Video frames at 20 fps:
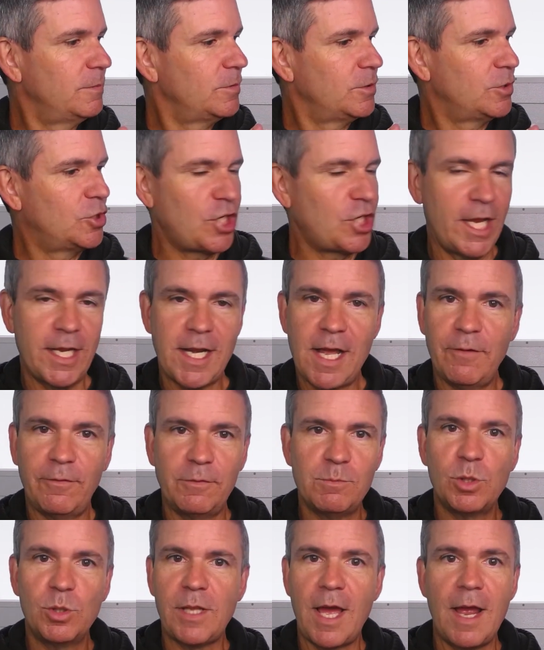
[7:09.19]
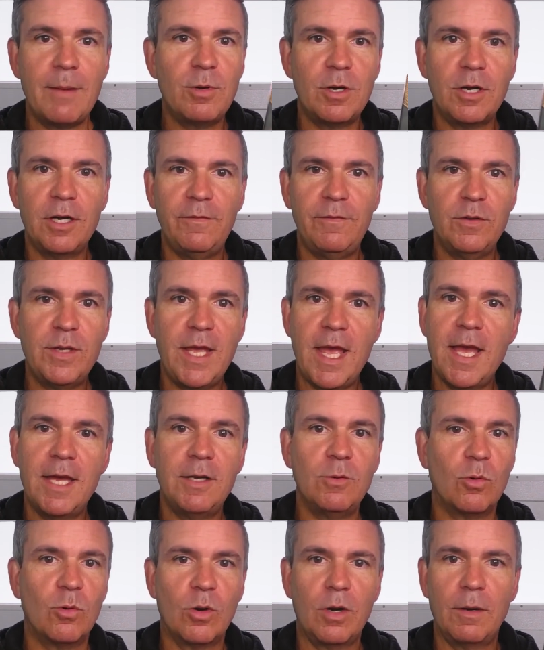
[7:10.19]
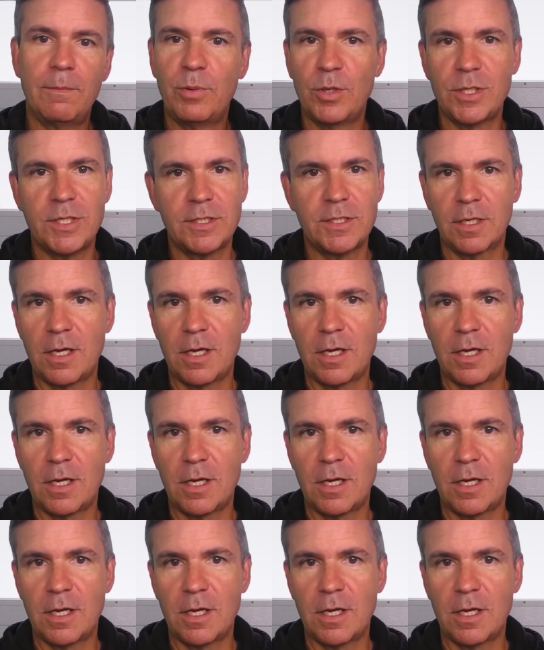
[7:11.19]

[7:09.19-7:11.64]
Check it out from your library if you can, or purchase